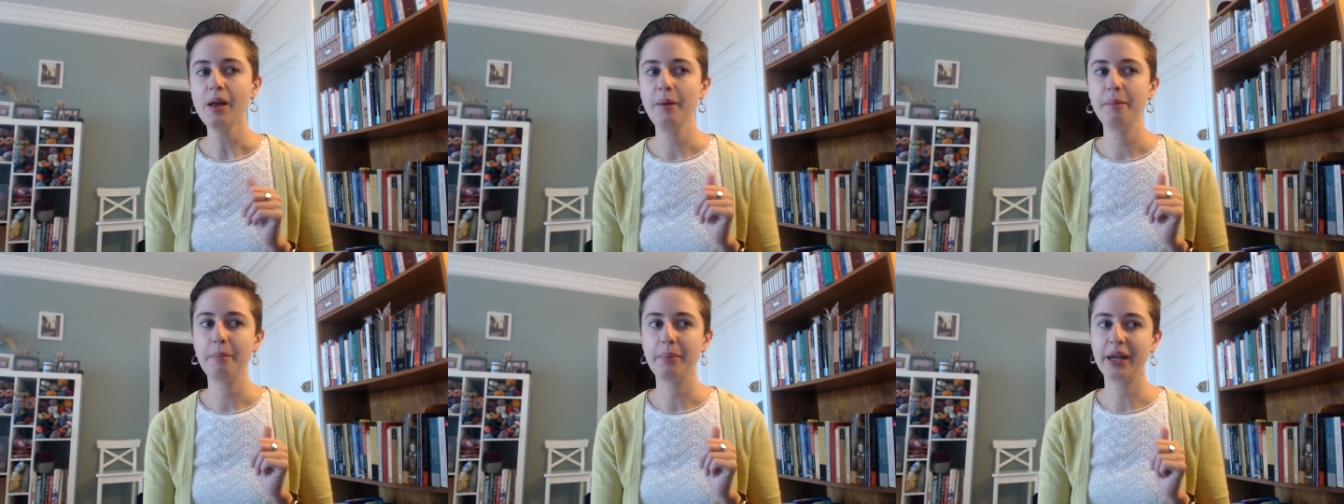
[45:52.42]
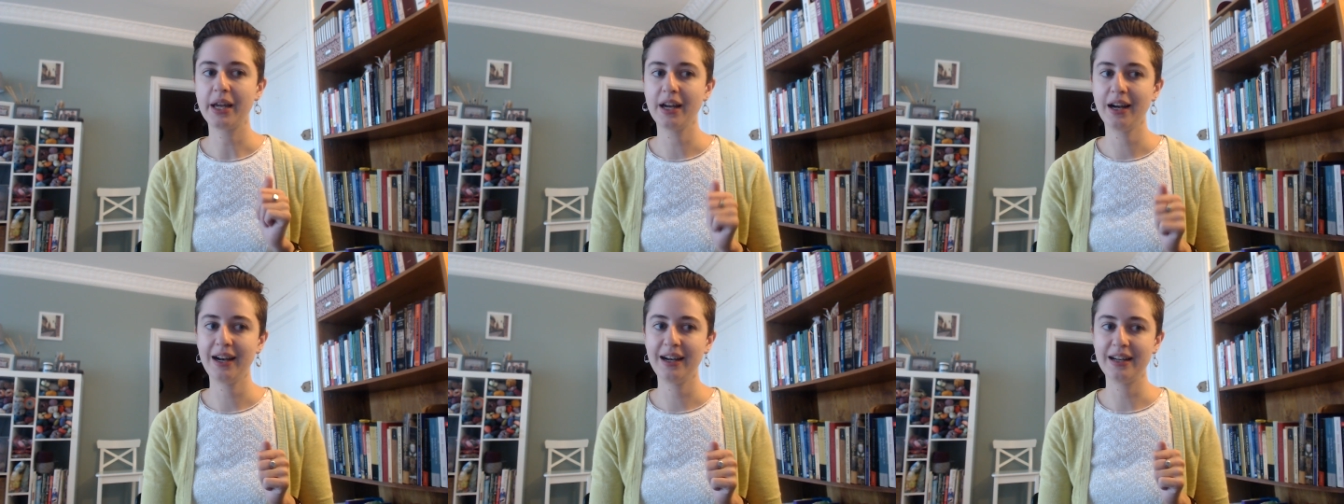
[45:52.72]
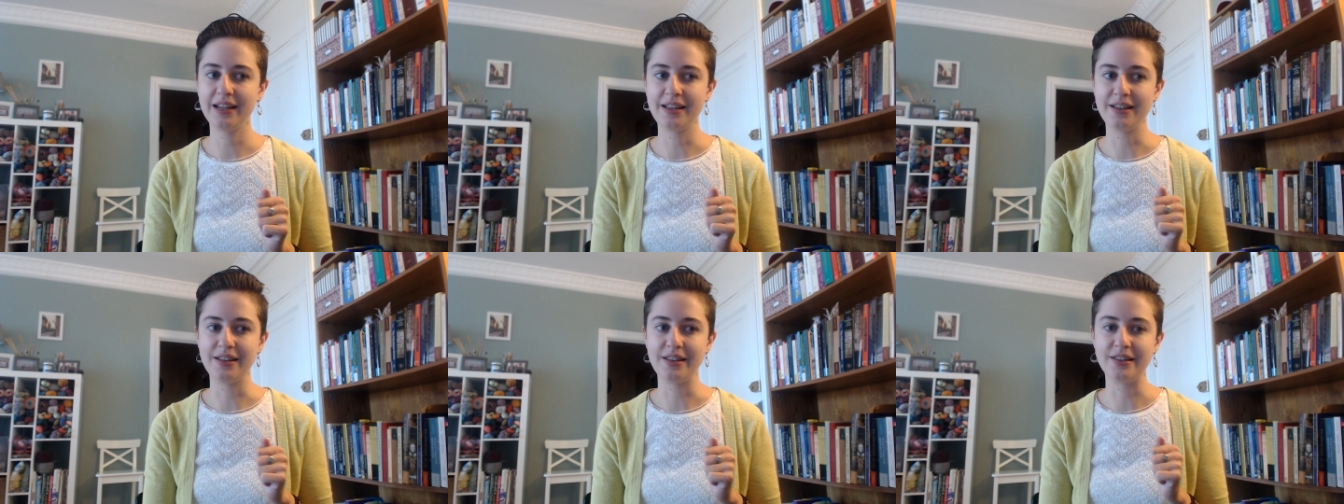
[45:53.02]

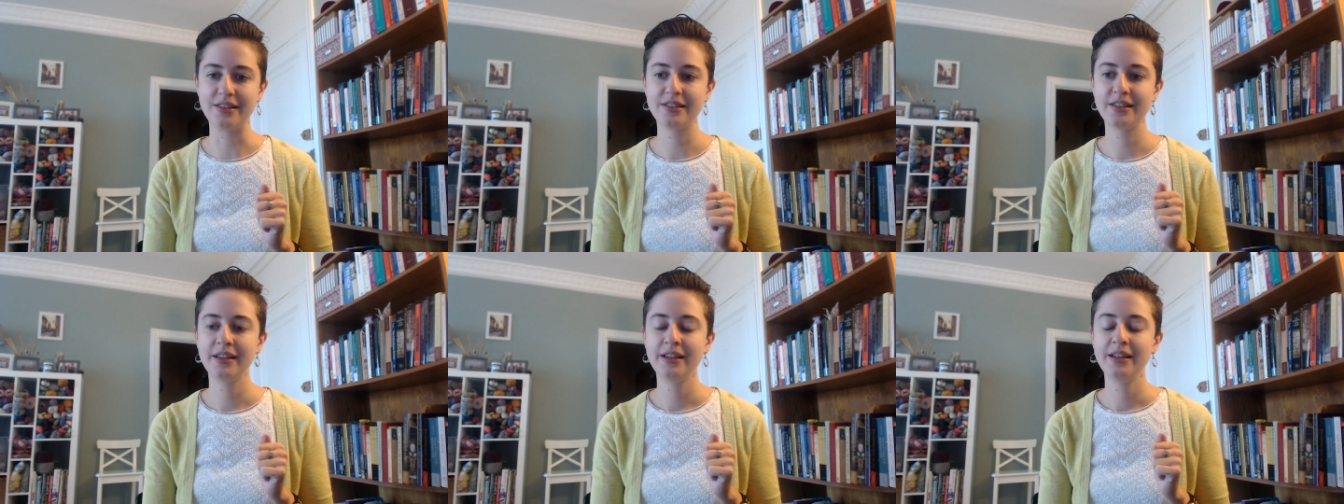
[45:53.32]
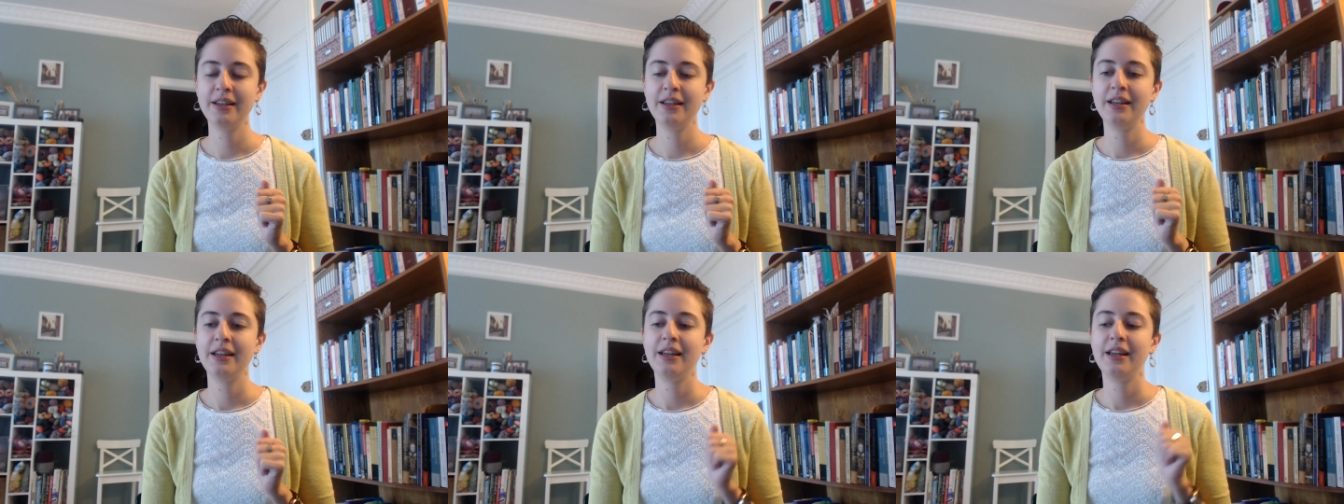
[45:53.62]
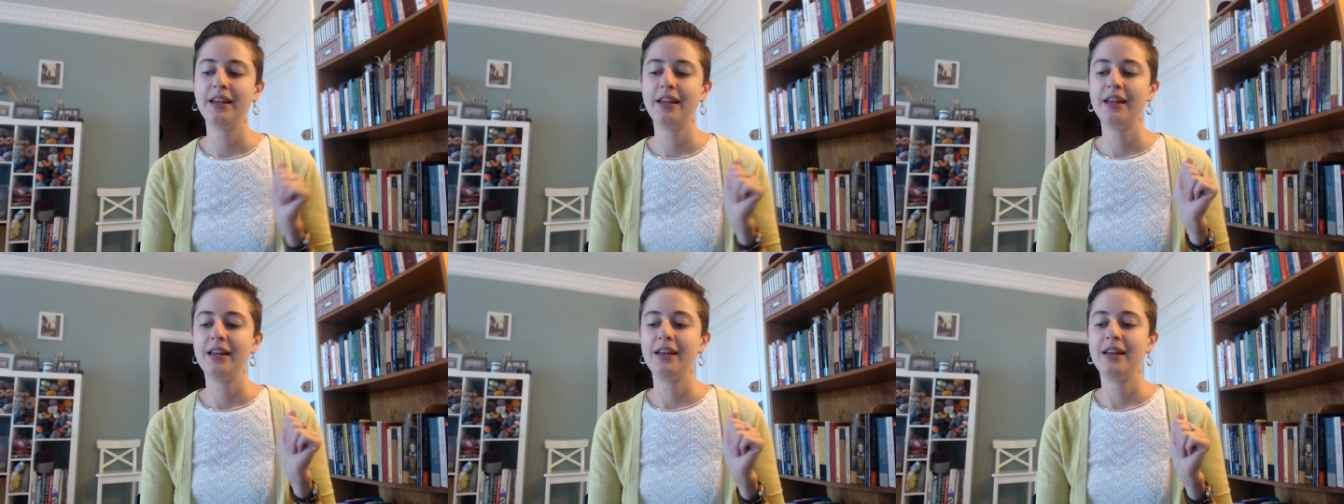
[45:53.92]
because
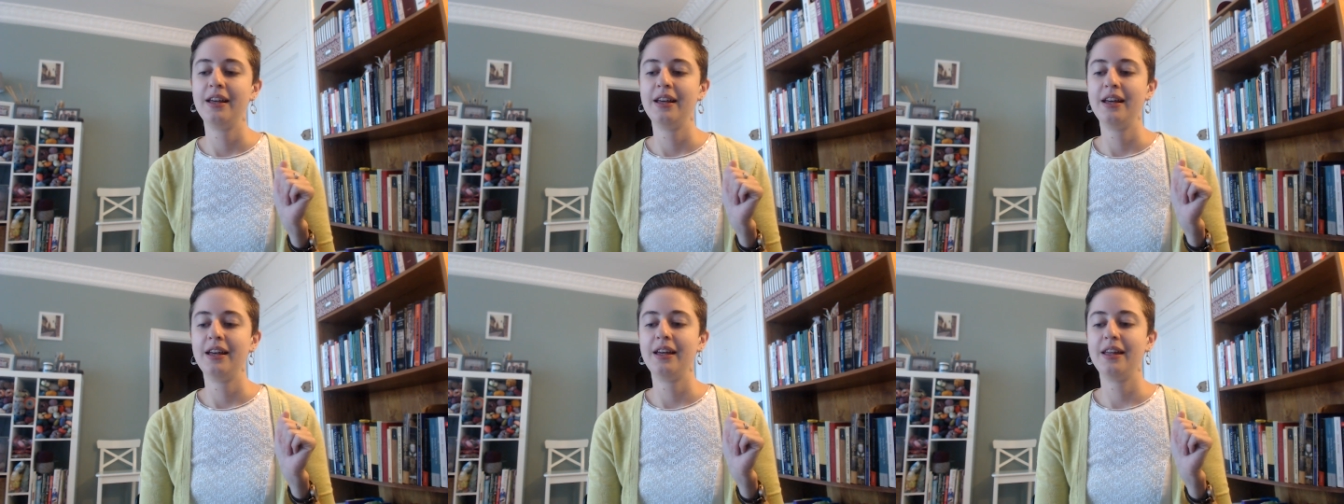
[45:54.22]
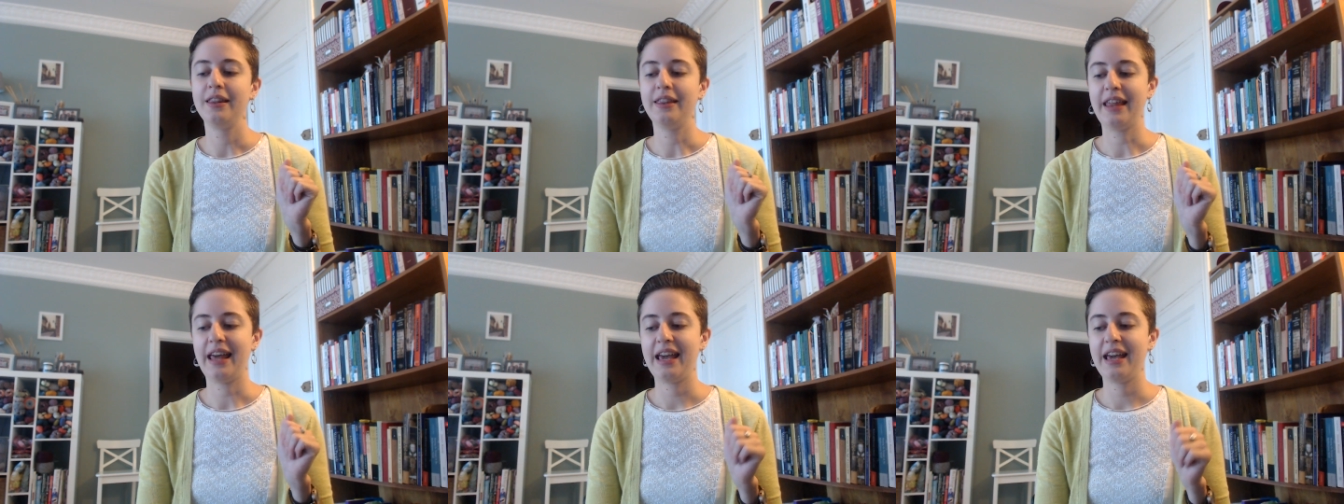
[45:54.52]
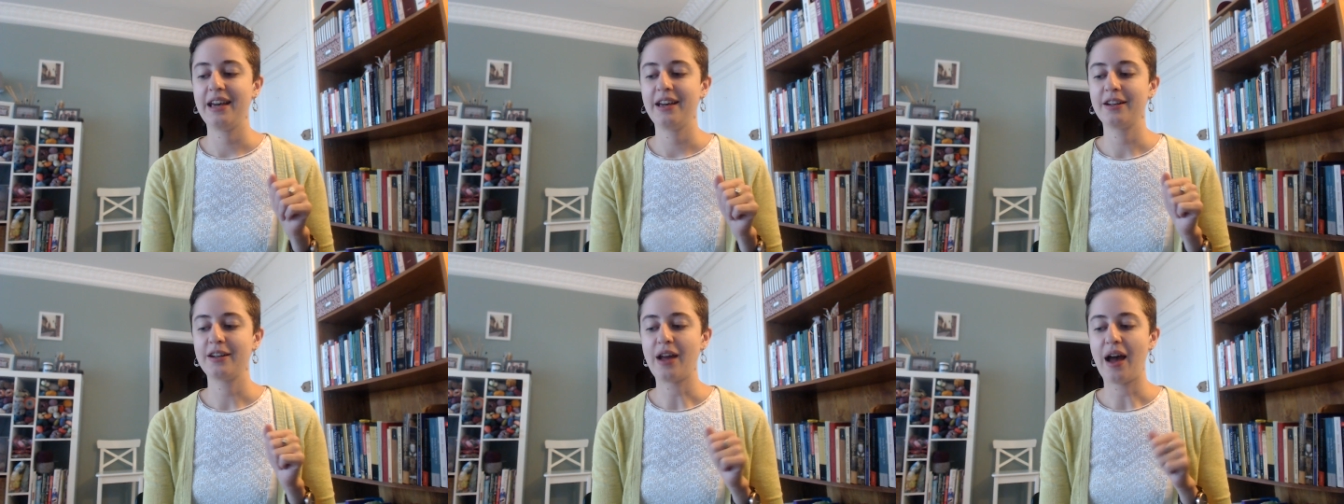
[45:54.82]
they
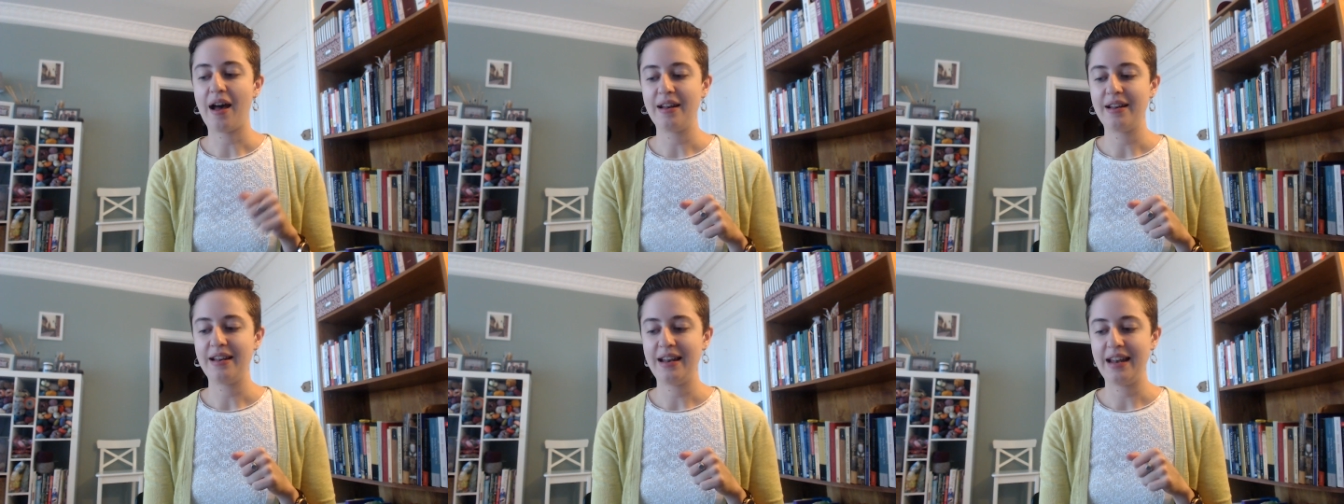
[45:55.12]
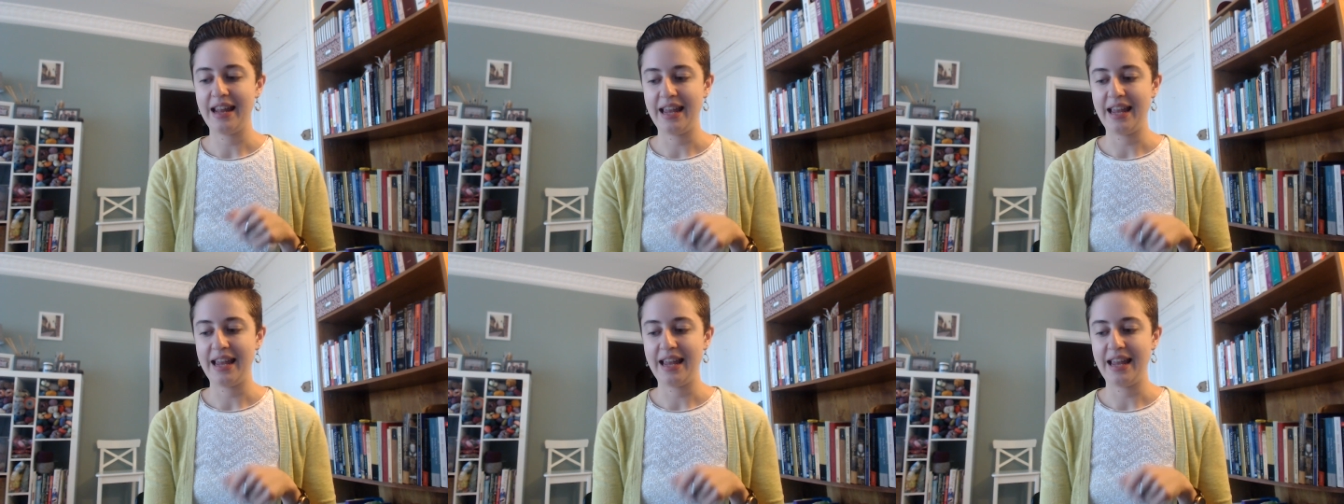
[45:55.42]
had gotten